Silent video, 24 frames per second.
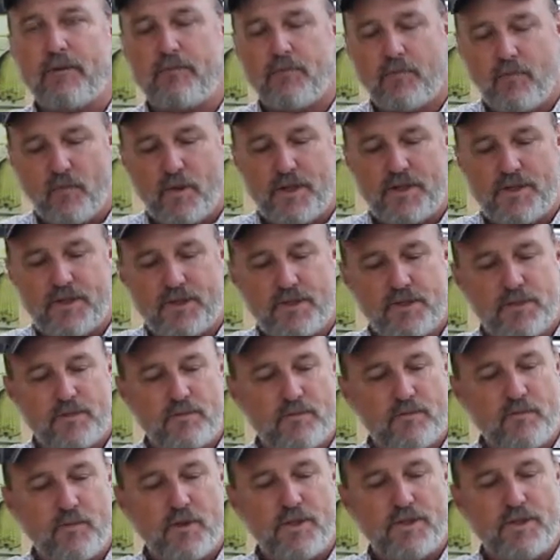which is
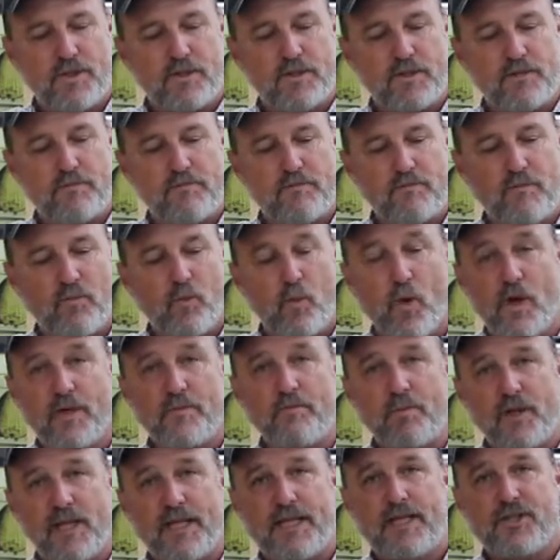wood
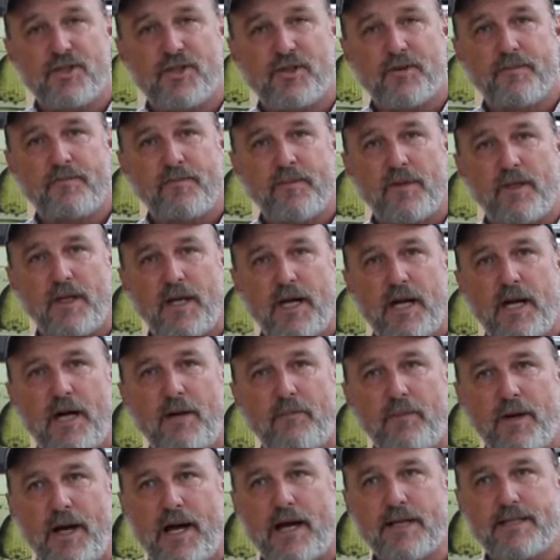bleach.
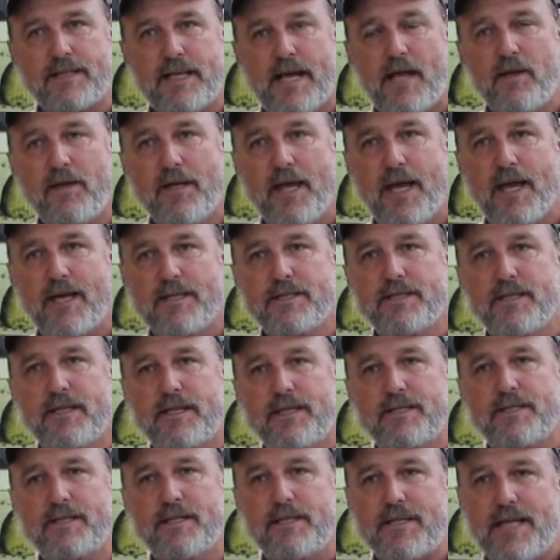Oxalic acid
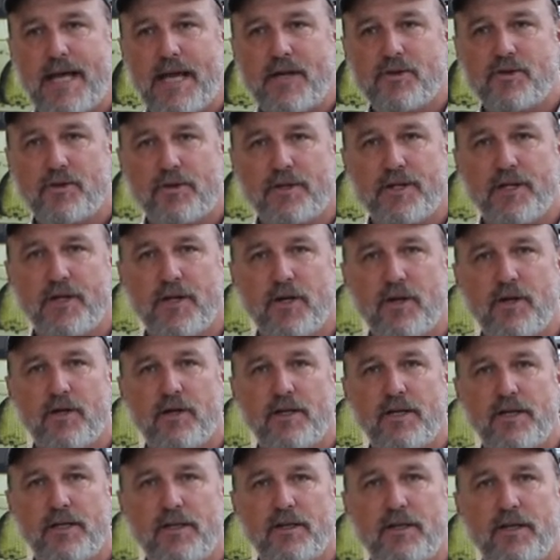is a naturally
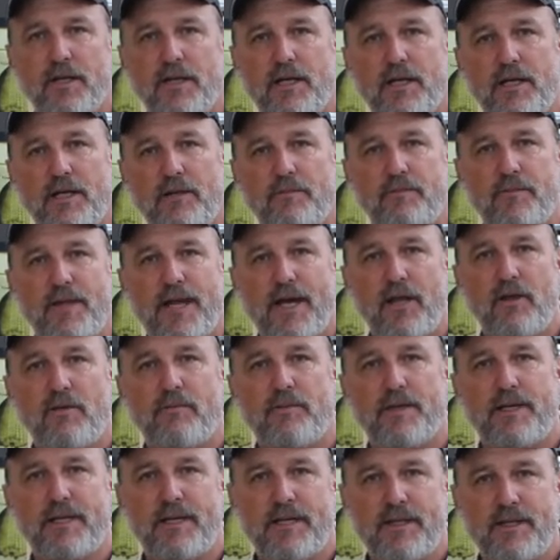occurring
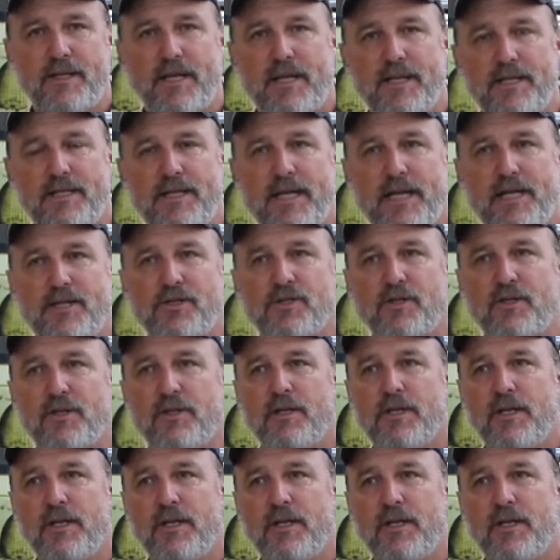element in nature.